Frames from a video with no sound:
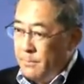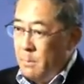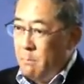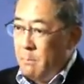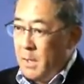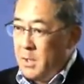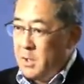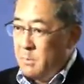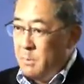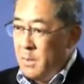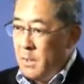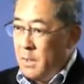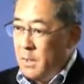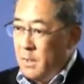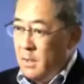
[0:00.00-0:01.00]
must
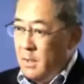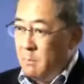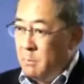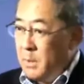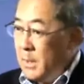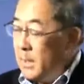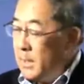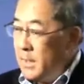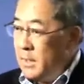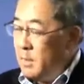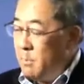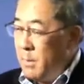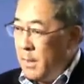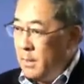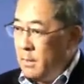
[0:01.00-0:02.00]
be completely
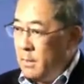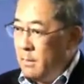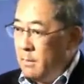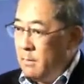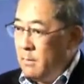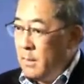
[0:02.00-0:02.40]
independent,